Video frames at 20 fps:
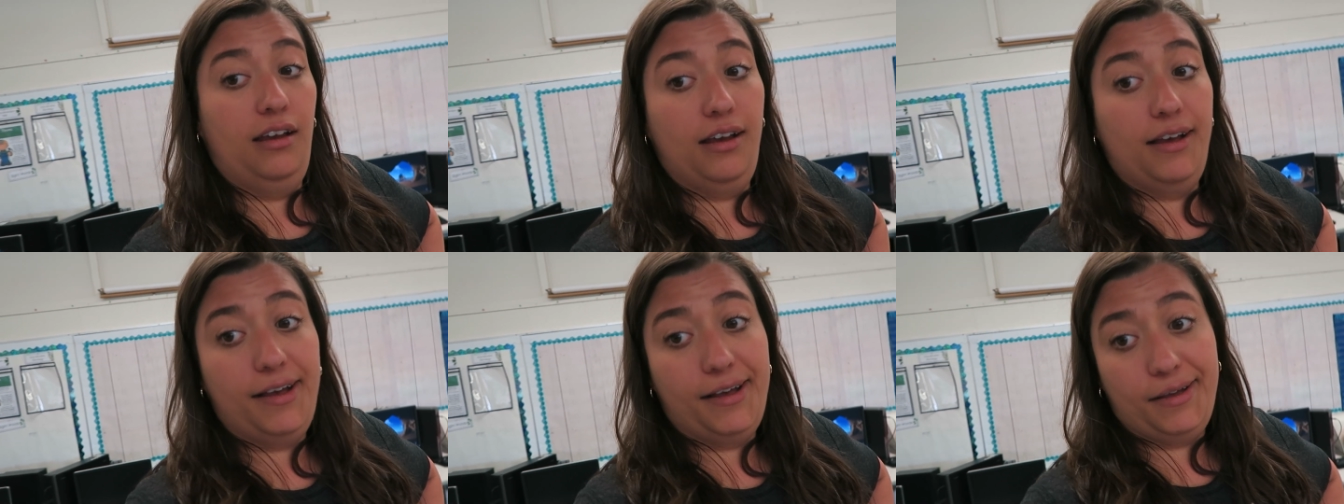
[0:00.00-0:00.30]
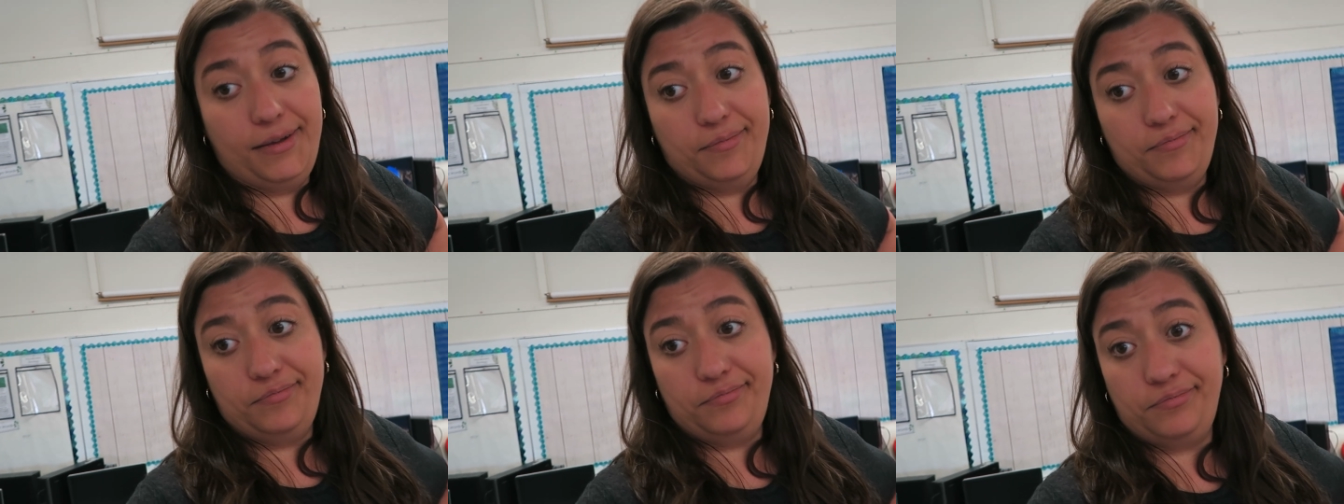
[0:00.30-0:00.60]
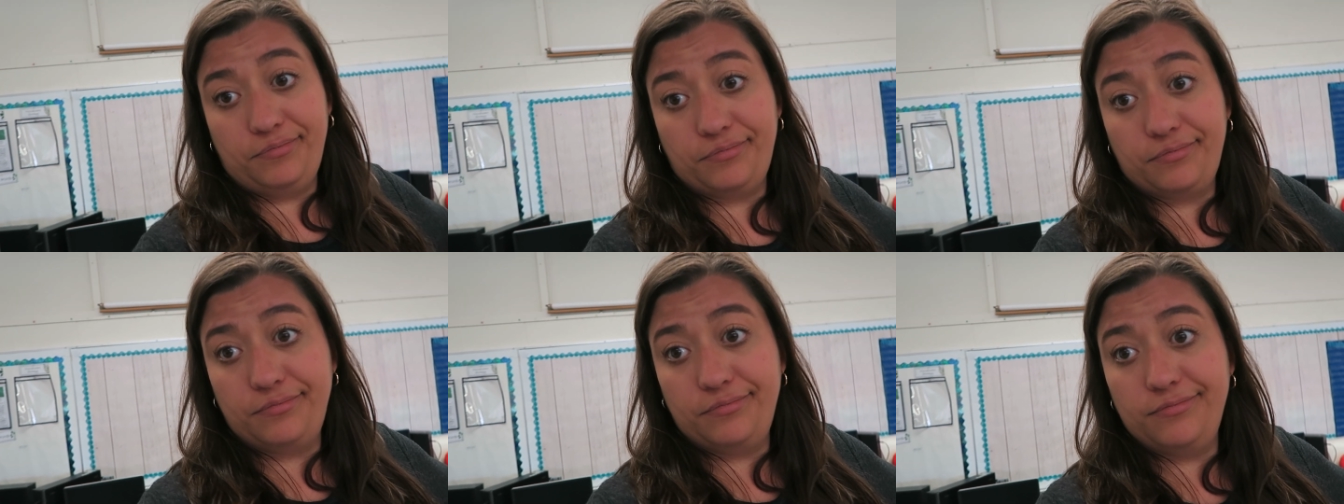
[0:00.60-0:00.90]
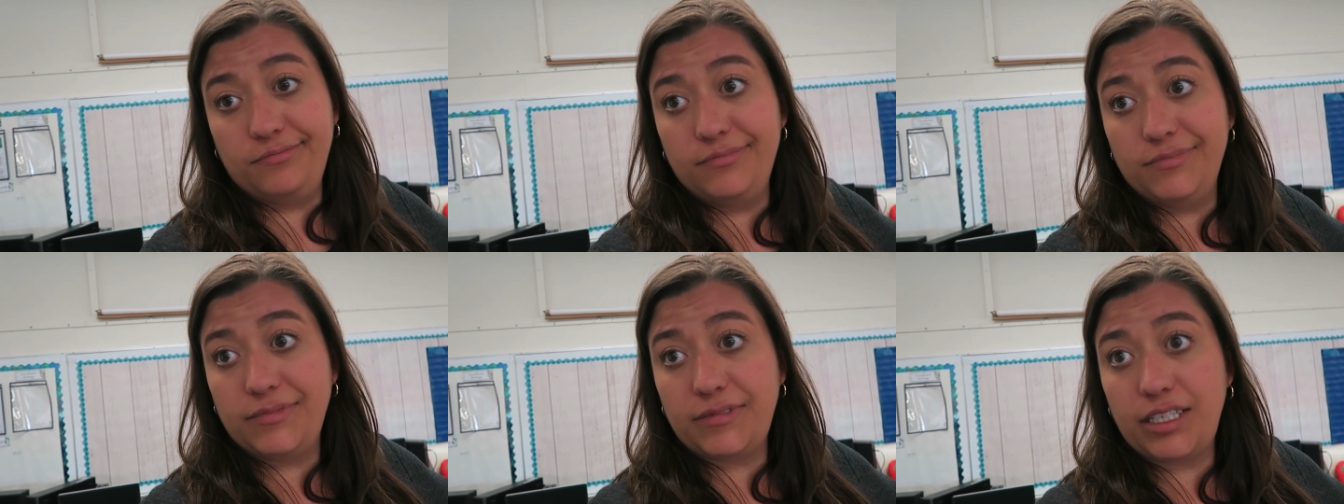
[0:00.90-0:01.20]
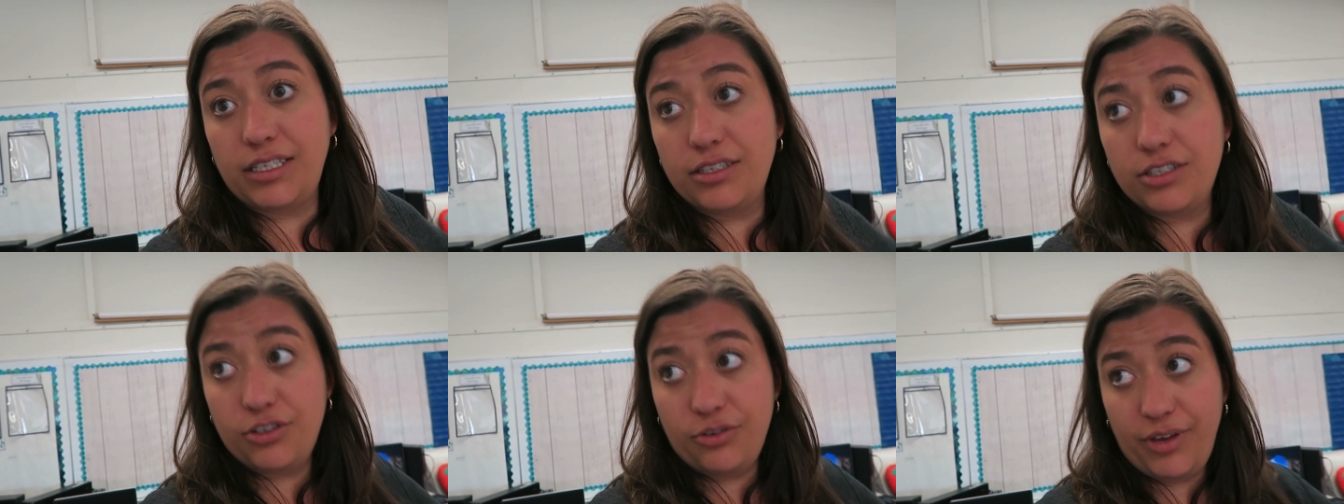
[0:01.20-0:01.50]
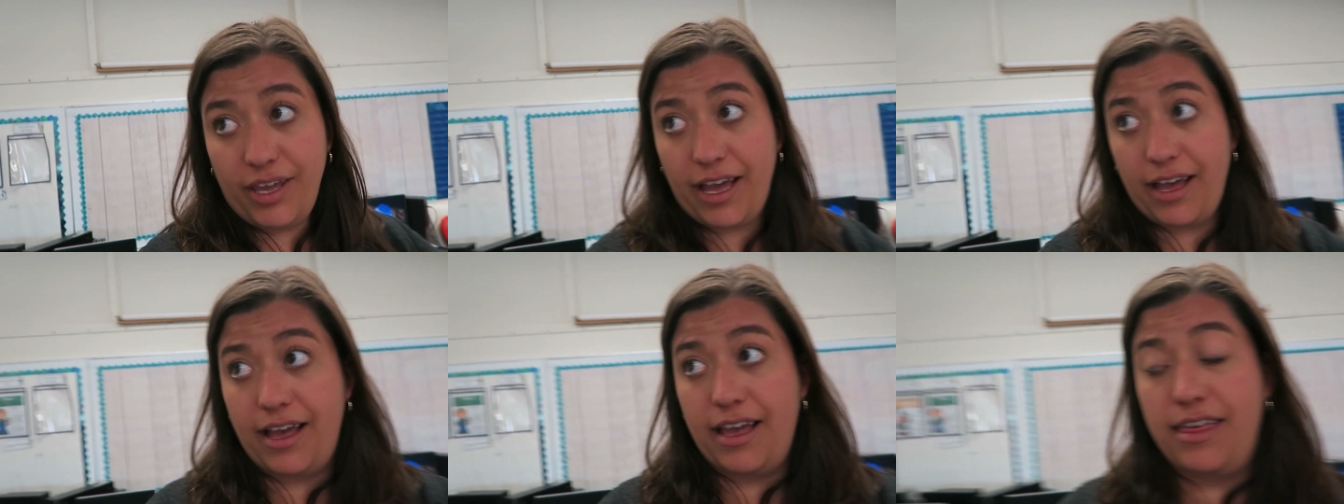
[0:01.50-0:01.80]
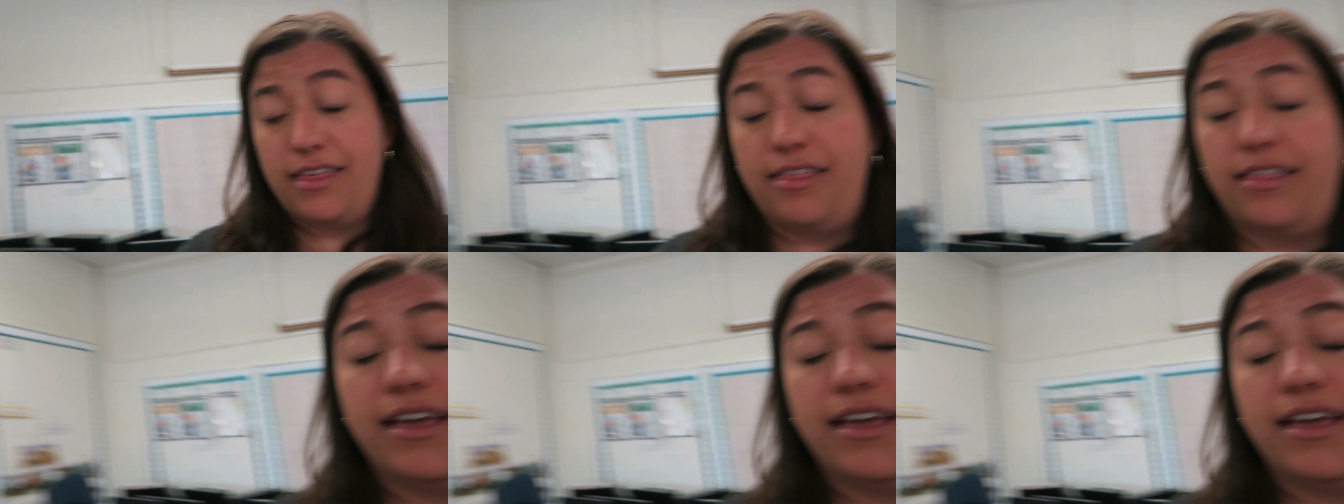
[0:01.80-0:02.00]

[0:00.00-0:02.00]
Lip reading: So yeah, I